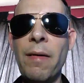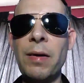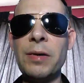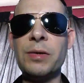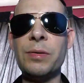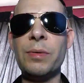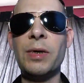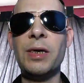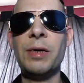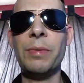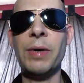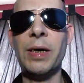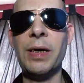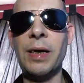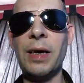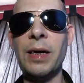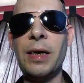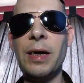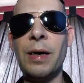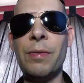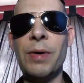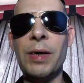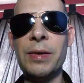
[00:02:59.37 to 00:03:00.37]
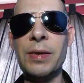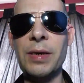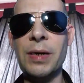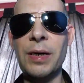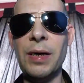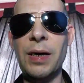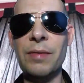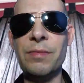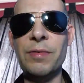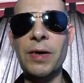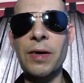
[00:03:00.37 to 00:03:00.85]
So anyway, they go
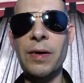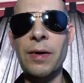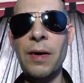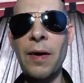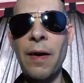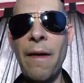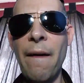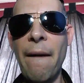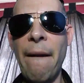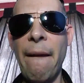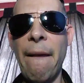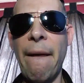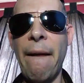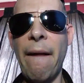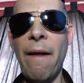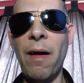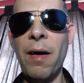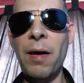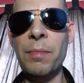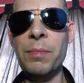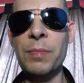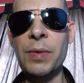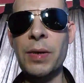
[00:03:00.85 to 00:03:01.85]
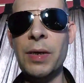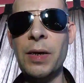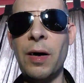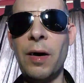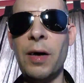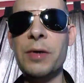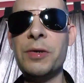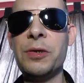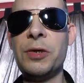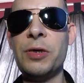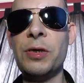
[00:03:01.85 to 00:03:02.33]
undercover.
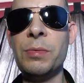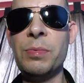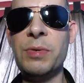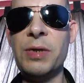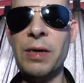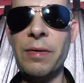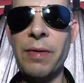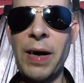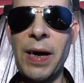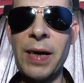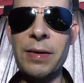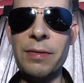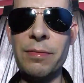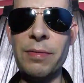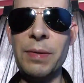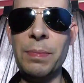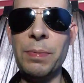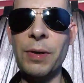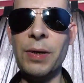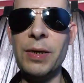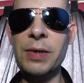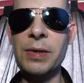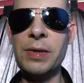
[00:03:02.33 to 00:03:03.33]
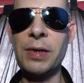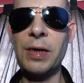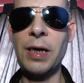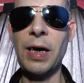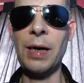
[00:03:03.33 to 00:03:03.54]
Ice Cube's their angry police